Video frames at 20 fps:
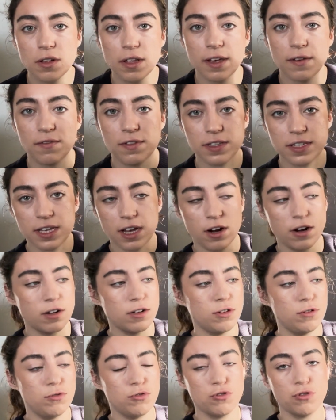like Viseart
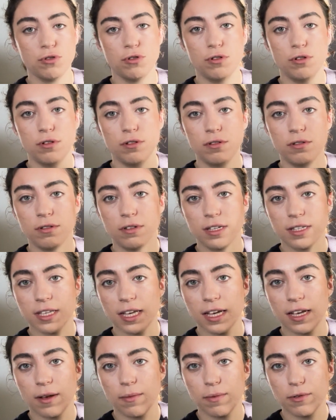neutral. It's
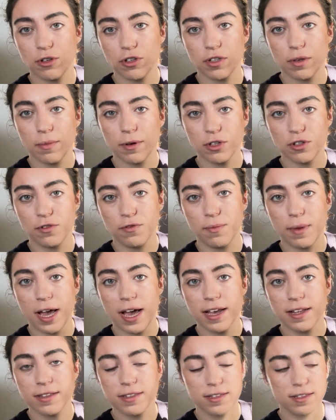like just a bunch of
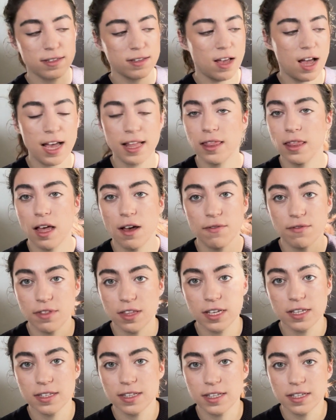mattes. I love
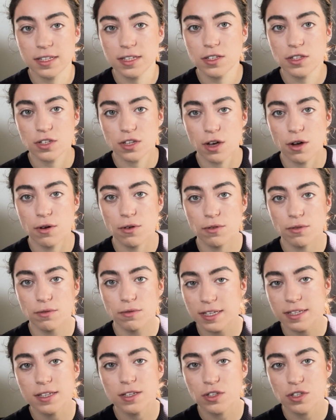this. This is so
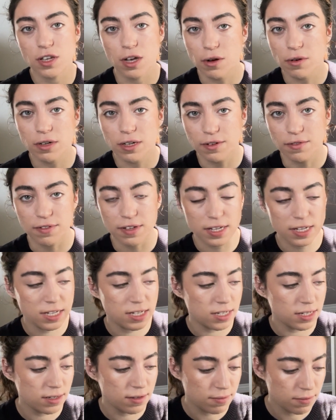
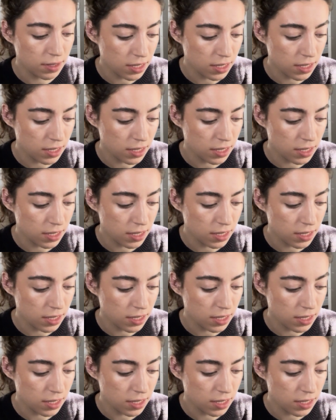convenient.